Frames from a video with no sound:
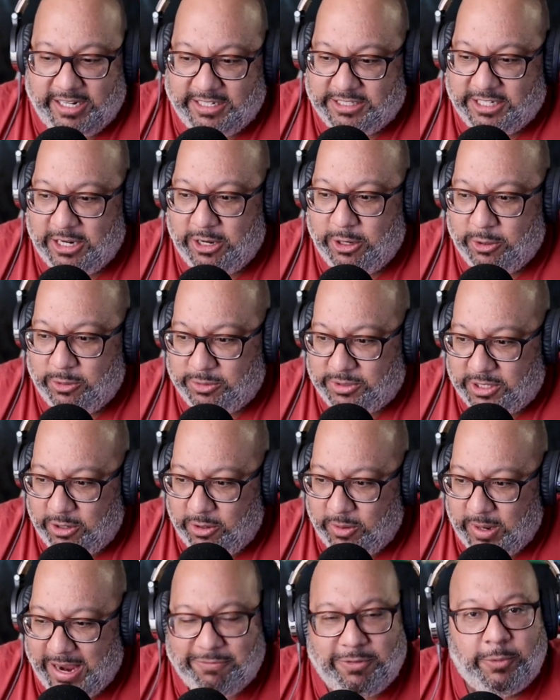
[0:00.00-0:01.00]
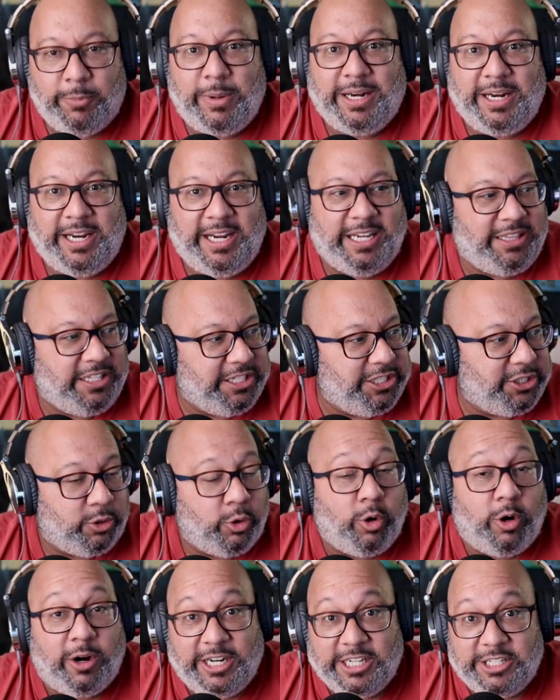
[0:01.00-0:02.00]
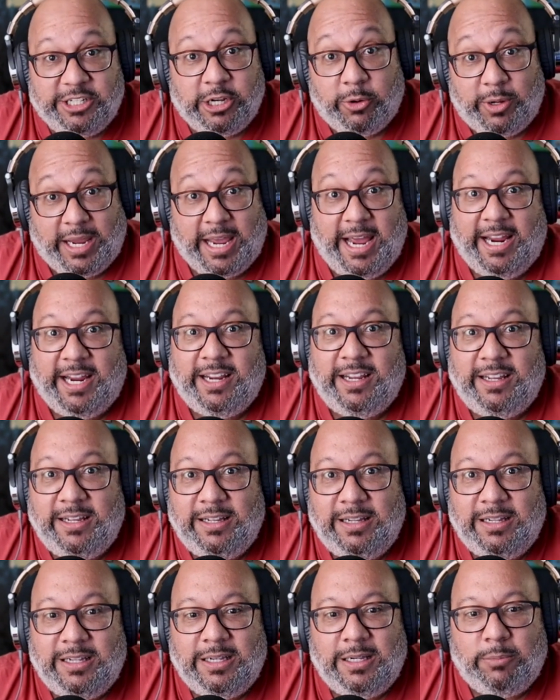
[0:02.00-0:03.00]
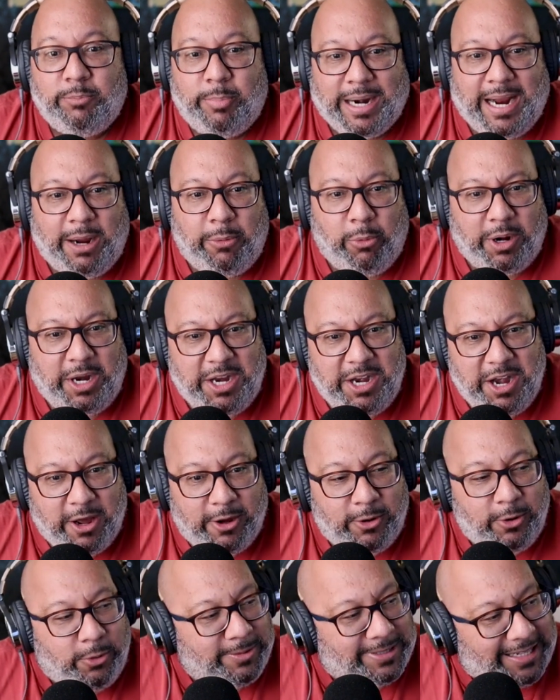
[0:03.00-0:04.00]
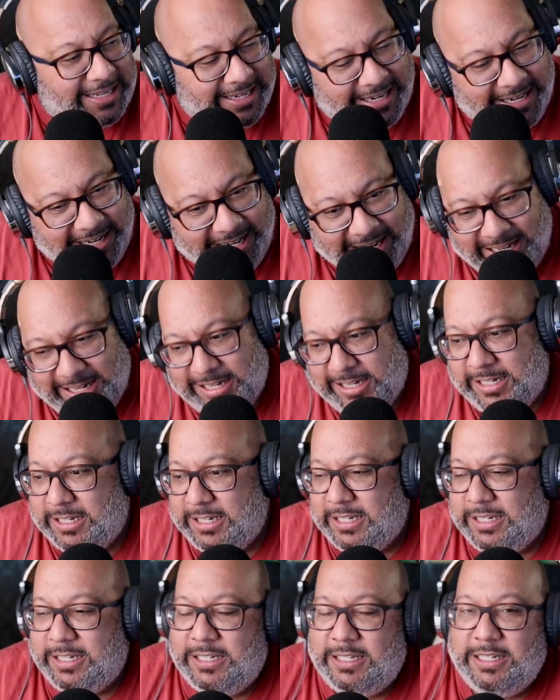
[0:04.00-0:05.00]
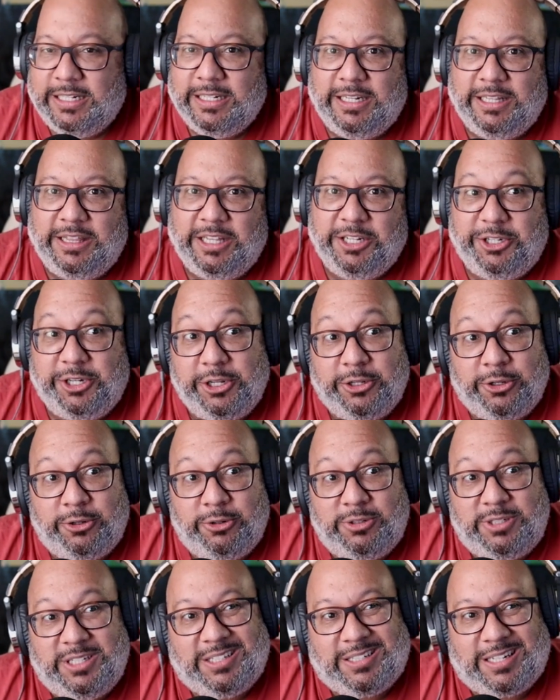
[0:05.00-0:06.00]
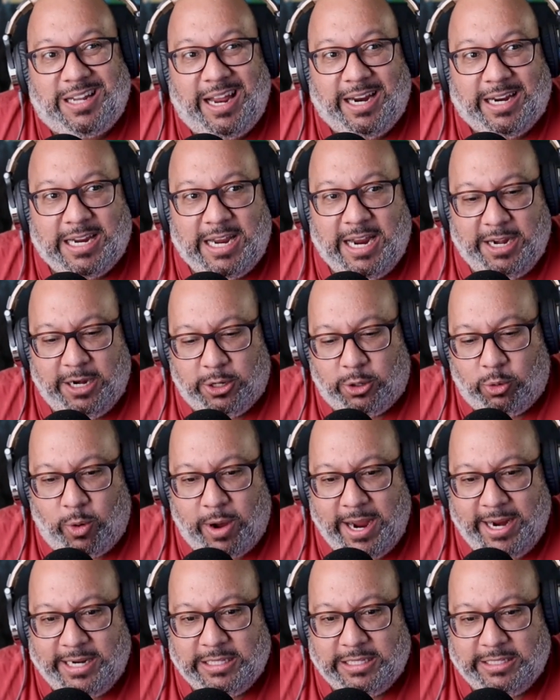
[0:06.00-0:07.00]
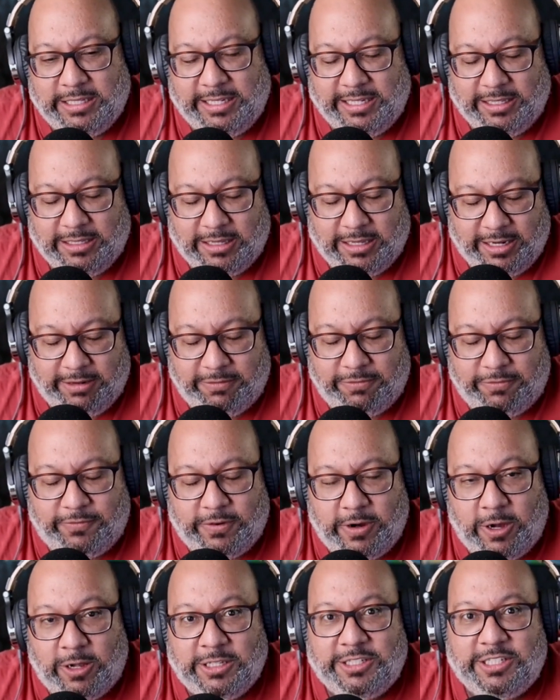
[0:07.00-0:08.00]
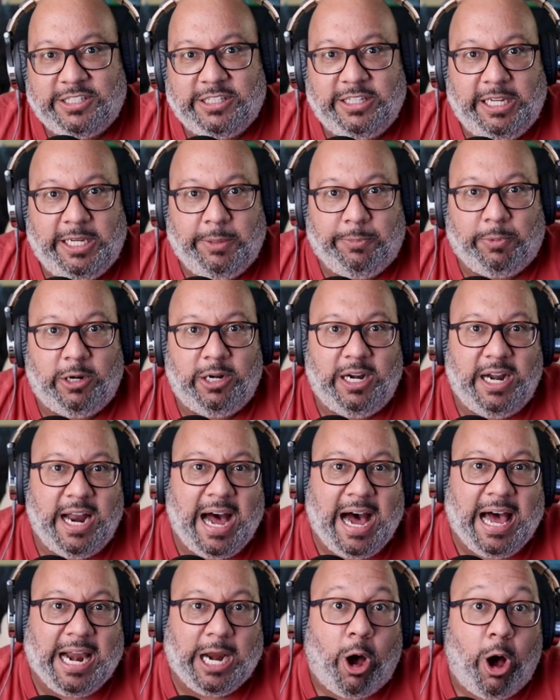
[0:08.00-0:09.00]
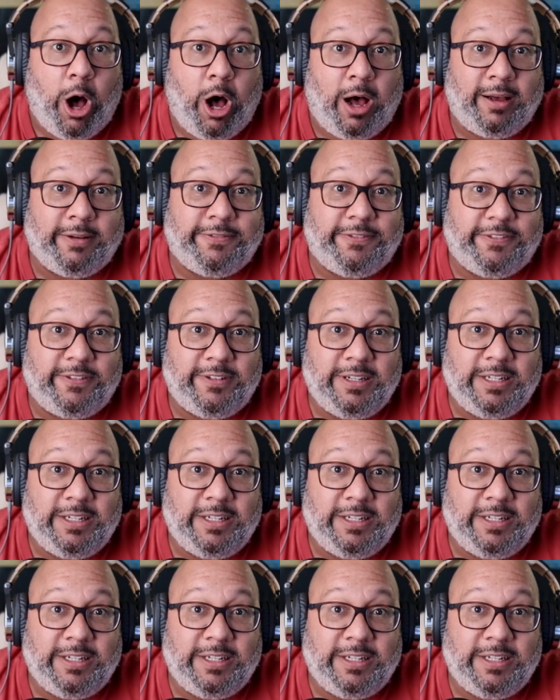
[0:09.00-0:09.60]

So everybody in this story is okay. But I want to know, like, did the dude just, like, kind of quietly, like, fall asleep or nod off?